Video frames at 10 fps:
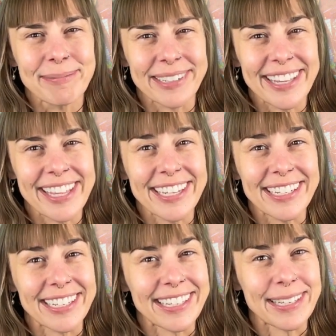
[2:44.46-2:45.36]
Breathe
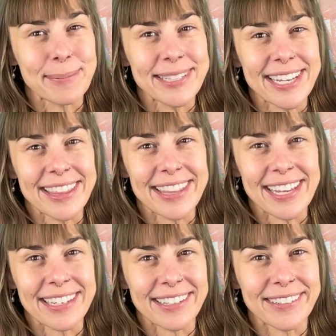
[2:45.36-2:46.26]
in and keep saying
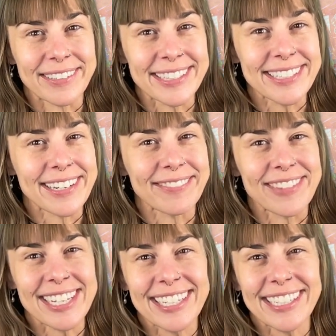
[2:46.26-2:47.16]
thank you instead of
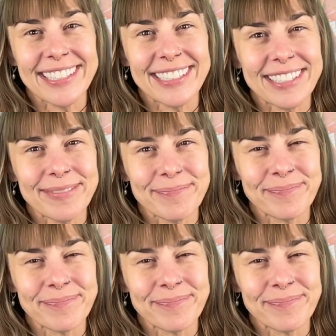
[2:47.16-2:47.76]
thinking.